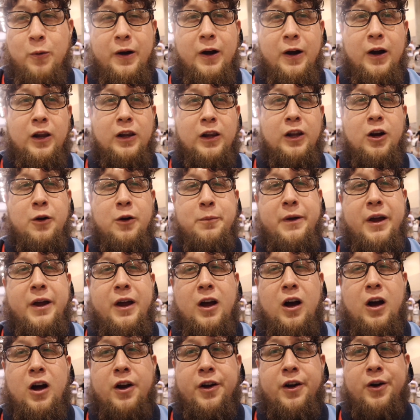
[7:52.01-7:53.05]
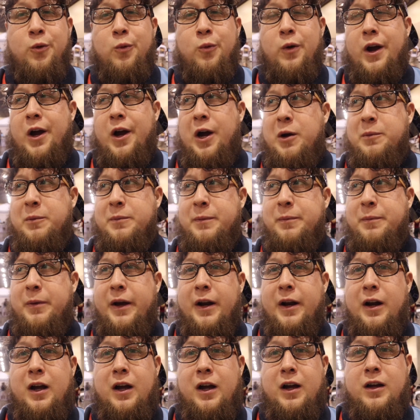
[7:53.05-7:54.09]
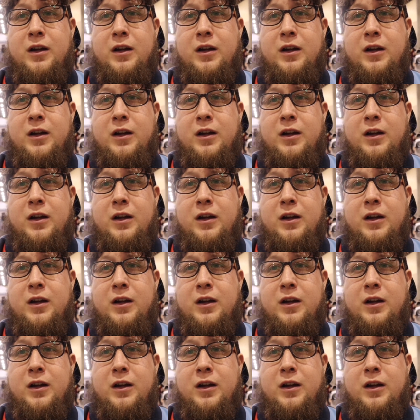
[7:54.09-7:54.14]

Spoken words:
we're a little bit underwhelmed, but